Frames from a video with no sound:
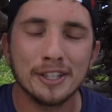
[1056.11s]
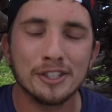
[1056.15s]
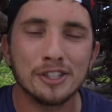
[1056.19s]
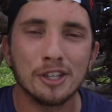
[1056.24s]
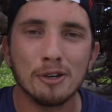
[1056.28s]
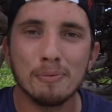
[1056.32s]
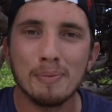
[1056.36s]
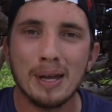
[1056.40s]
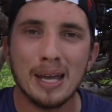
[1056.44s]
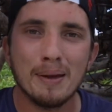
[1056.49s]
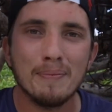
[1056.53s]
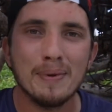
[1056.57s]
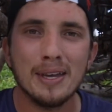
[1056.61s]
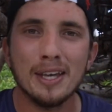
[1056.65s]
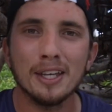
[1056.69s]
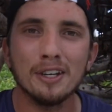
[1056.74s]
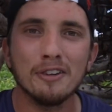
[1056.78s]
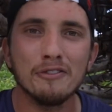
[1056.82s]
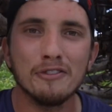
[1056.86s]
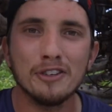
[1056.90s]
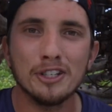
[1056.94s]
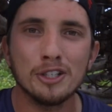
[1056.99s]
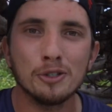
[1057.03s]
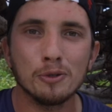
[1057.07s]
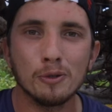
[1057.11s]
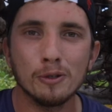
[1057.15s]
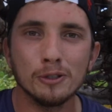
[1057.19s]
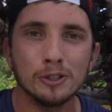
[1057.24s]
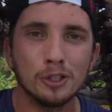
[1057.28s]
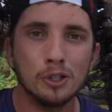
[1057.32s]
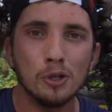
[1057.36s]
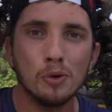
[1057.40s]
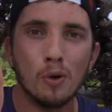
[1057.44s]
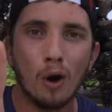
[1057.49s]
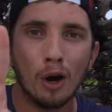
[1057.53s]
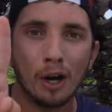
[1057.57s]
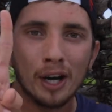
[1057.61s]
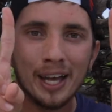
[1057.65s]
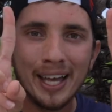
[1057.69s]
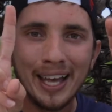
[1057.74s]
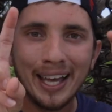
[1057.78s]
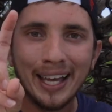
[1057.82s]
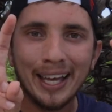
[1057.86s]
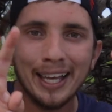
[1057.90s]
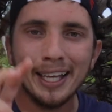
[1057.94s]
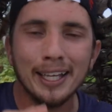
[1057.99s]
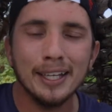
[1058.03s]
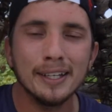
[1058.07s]
There may be individuals who are
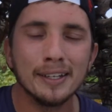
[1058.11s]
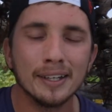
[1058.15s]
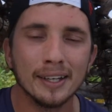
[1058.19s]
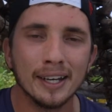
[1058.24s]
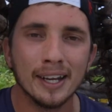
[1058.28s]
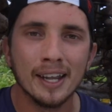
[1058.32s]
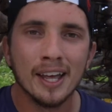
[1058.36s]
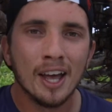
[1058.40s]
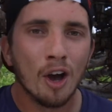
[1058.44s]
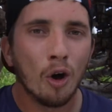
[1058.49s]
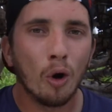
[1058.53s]
hidden